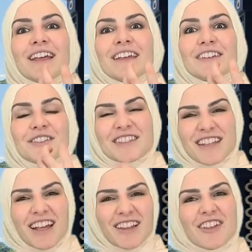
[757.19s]
the
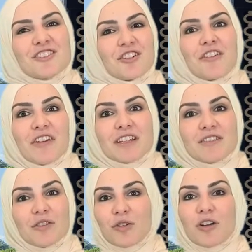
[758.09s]
psychological effects of
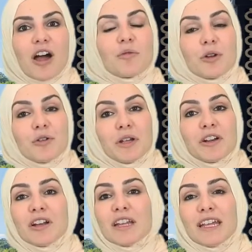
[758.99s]
the Quran when you hear
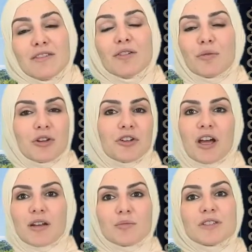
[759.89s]
it, even when you're
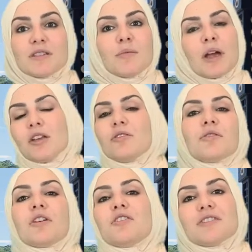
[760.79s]
not a Muslim and you don't
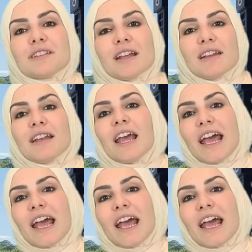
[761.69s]
understand it.